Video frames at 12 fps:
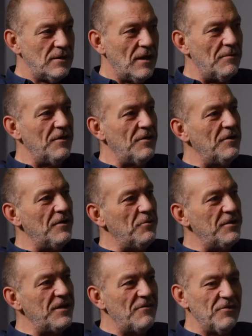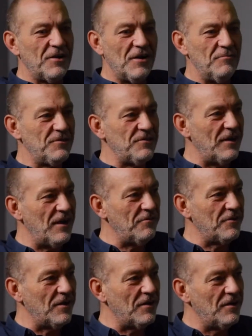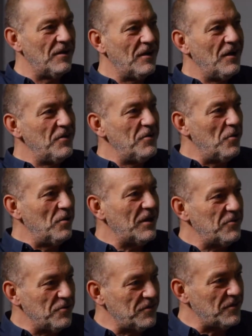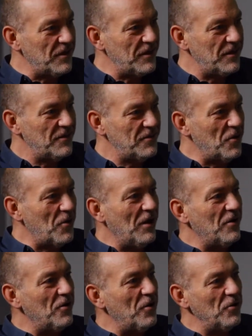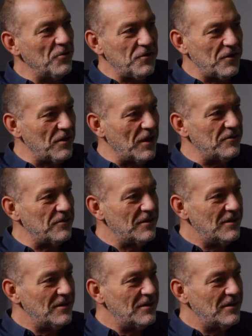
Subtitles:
they would never come to South Africa. No electricity, no alcohol, no cigarettes.